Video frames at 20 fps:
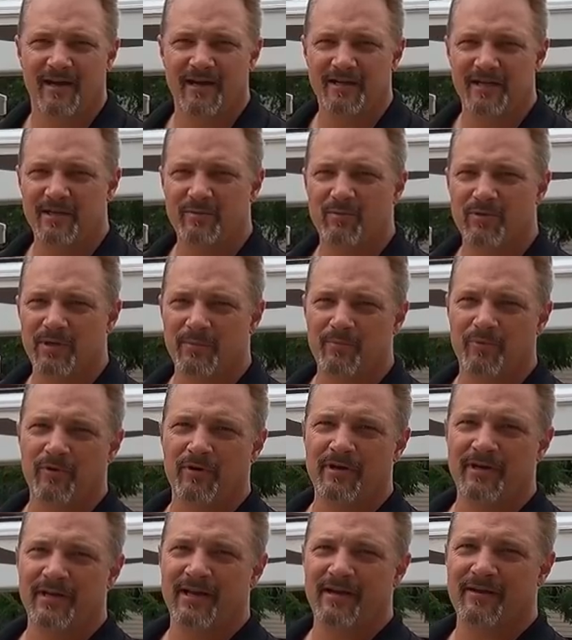I did want to
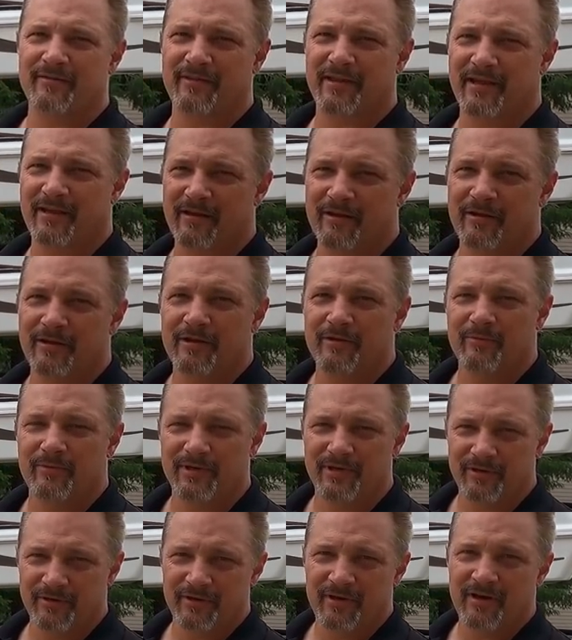point out that
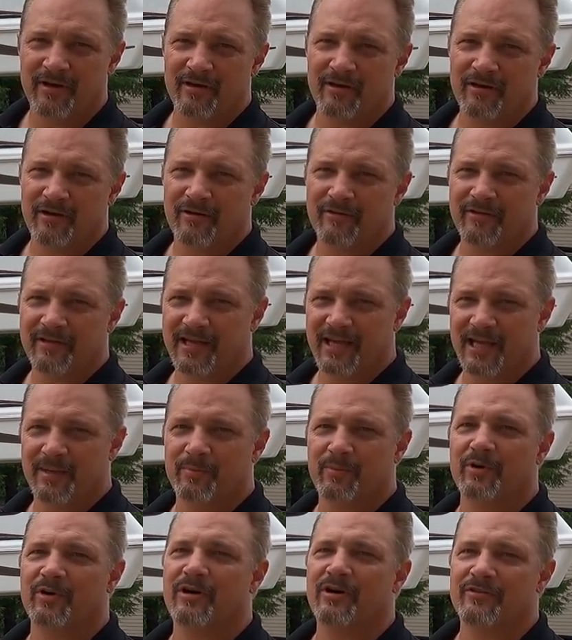we do not haul the
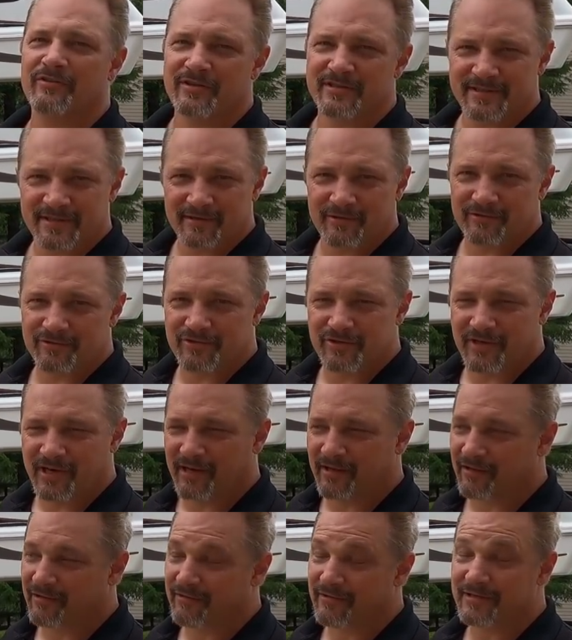camper on this little
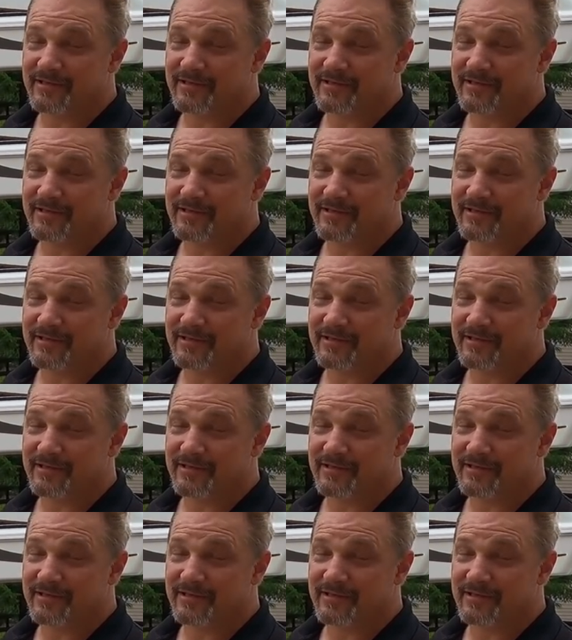trailer.